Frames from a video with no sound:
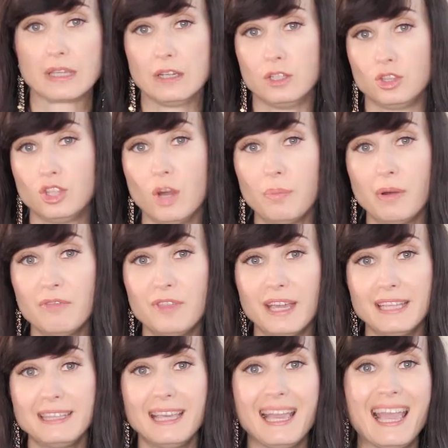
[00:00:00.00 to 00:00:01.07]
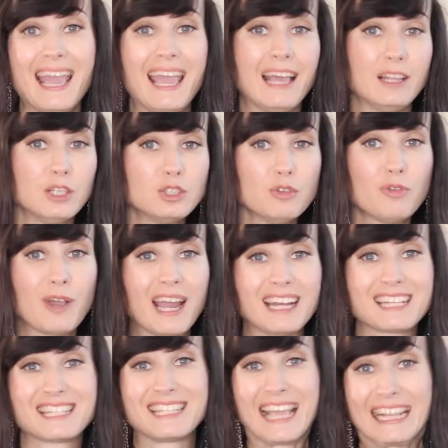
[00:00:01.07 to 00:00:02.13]
On top of that, a lot of
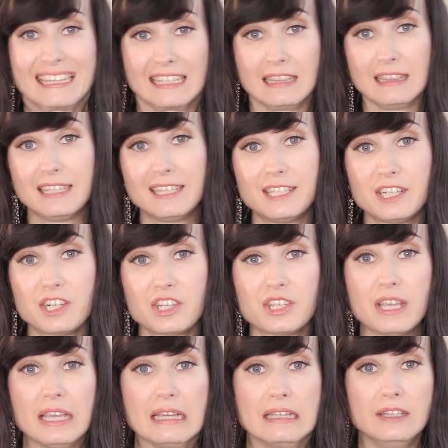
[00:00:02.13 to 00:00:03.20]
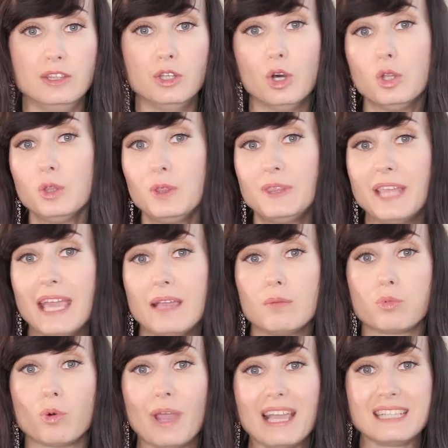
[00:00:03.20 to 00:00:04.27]
heart-centered leaders don't
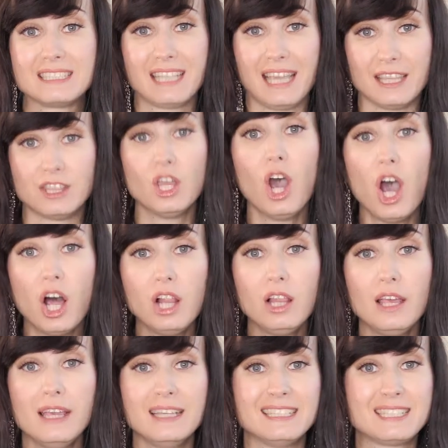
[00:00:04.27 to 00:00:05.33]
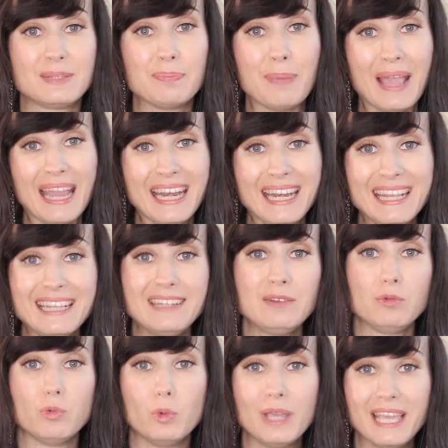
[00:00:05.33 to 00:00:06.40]
take breaks at all,
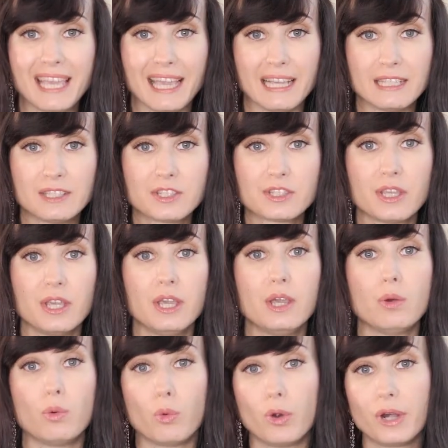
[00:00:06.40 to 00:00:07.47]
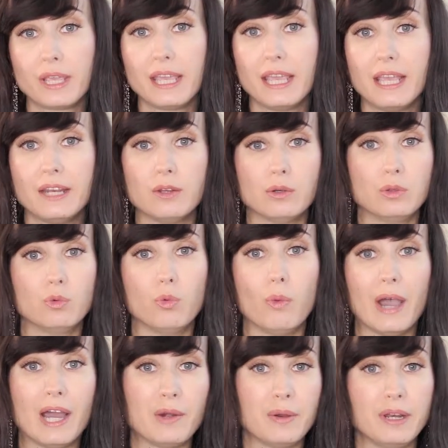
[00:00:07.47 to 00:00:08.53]
spending weekends working on
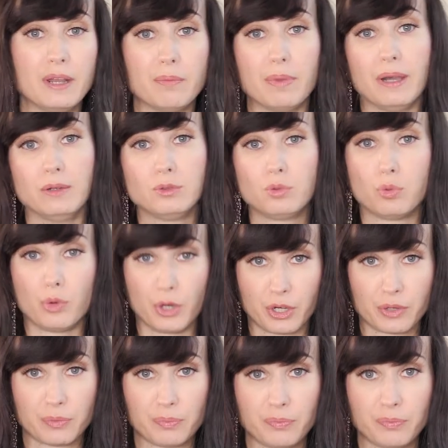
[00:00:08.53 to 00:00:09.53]
worrying about work.